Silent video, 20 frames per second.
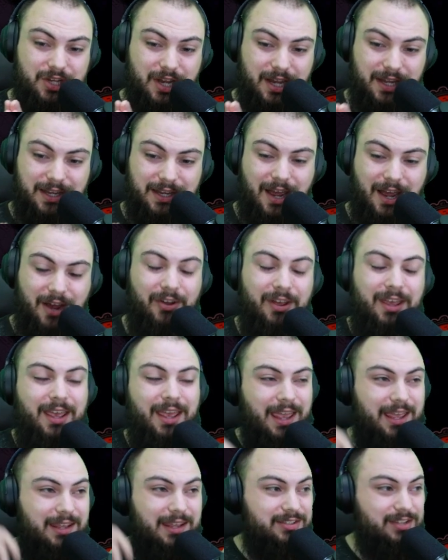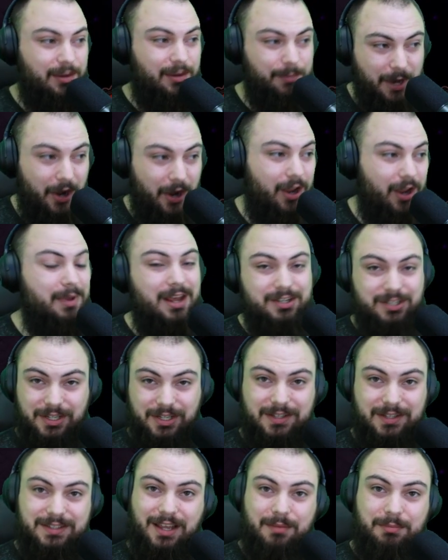it out, and somehow I managed to get
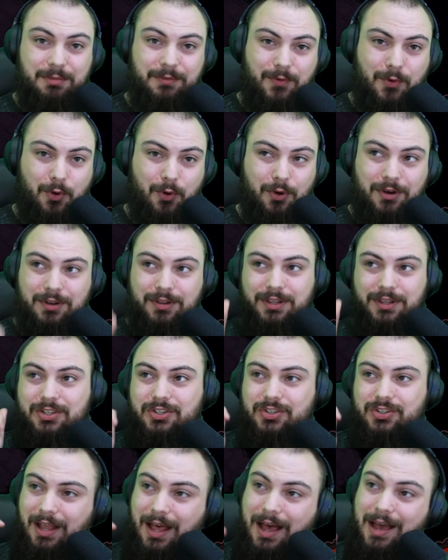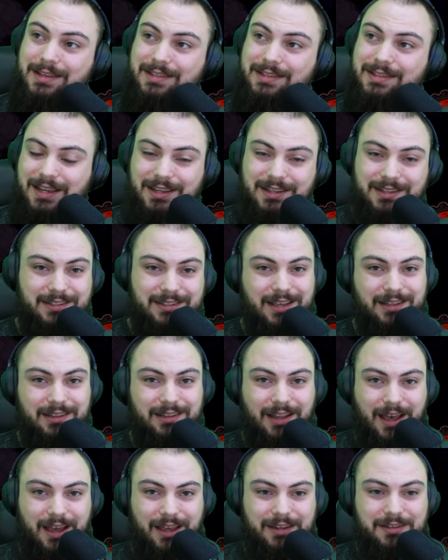this out before the July 2nd
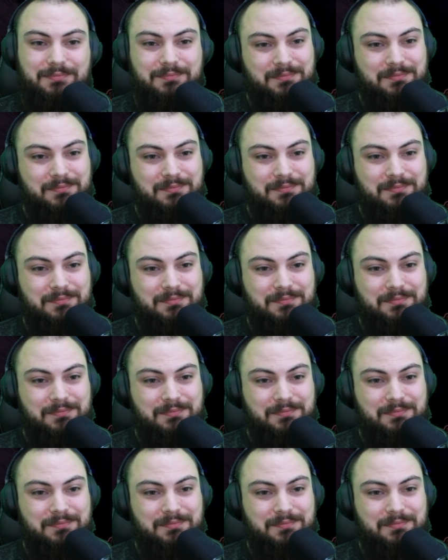deadline,